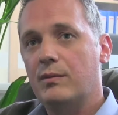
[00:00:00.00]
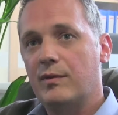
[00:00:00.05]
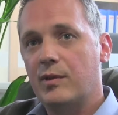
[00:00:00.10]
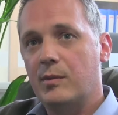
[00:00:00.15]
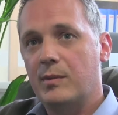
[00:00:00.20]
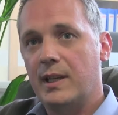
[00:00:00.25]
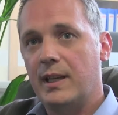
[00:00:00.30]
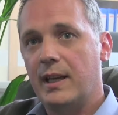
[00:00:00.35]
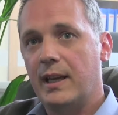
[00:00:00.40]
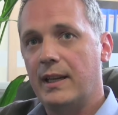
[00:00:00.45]

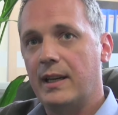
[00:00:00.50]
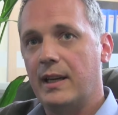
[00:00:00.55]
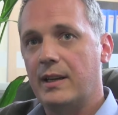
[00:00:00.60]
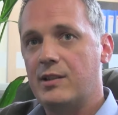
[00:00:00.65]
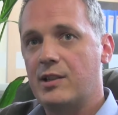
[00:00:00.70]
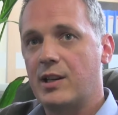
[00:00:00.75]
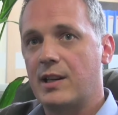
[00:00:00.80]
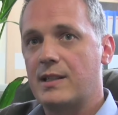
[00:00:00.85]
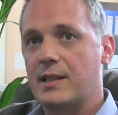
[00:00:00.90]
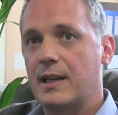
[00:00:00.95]
from the
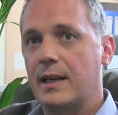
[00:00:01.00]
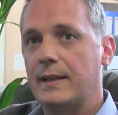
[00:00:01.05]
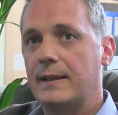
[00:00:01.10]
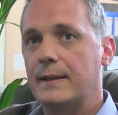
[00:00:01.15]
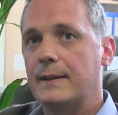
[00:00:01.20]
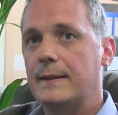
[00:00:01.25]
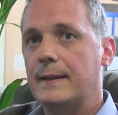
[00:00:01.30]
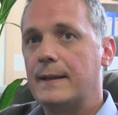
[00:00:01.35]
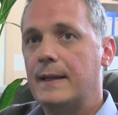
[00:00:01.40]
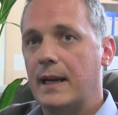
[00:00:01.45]
AHSN
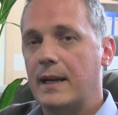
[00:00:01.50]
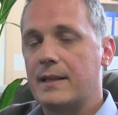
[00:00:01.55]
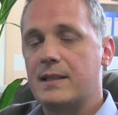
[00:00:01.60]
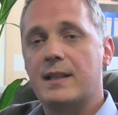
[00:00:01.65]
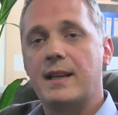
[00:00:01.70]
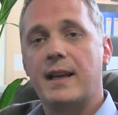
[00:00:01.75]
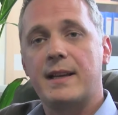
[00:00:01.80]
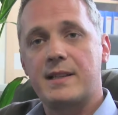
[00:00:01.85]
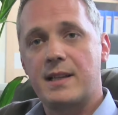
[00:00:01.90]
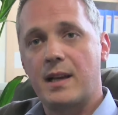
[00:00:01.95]
as
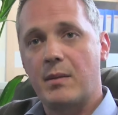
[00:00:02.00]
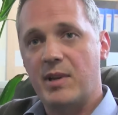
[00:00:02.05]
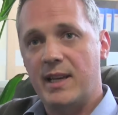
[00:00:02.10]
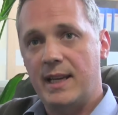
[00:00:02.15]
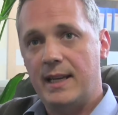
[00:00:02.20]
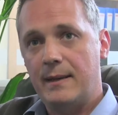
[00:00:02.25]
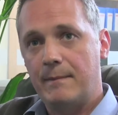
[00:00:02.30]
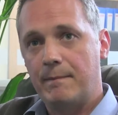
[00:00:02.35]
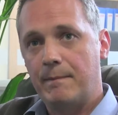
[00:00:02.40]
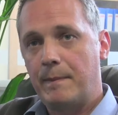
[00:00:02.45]
an
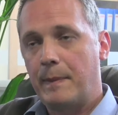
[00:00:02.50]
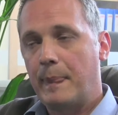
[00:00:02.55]
SME.